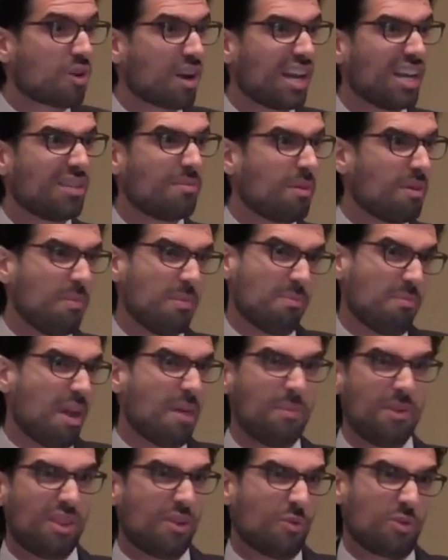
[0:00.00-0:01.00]
right?
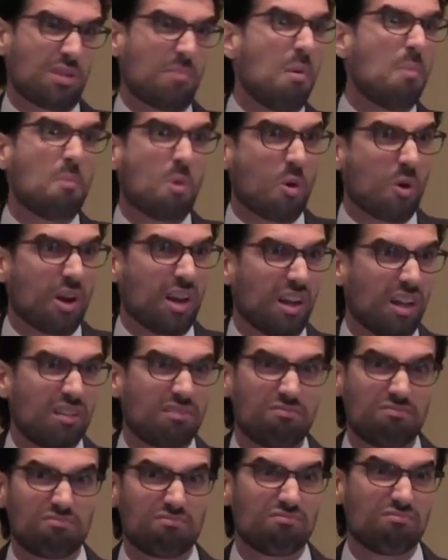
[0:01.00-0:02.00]
Maybe there was a
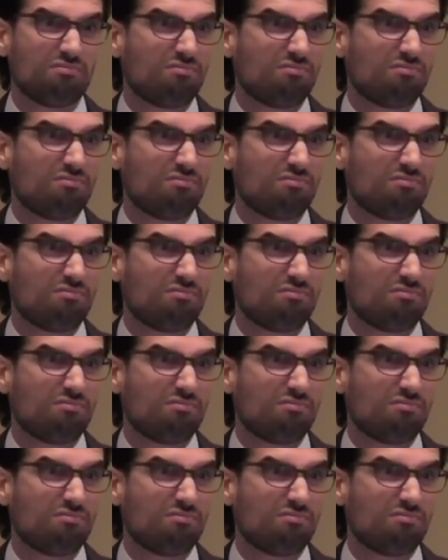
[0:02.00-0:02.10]
memorial.